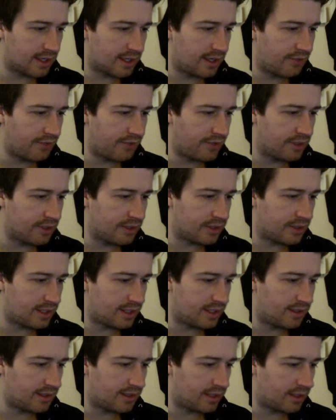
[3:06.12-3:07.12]
this as
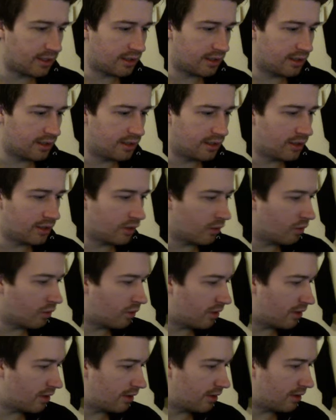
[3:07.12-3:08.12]
a go
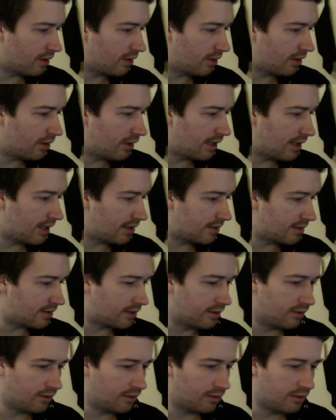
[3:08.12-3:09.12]

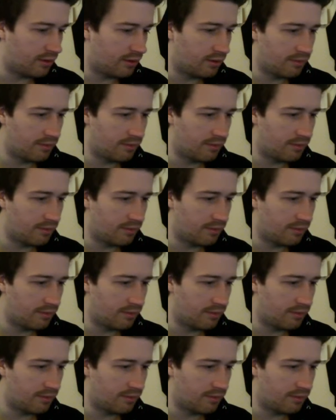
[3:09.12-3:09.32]
executor.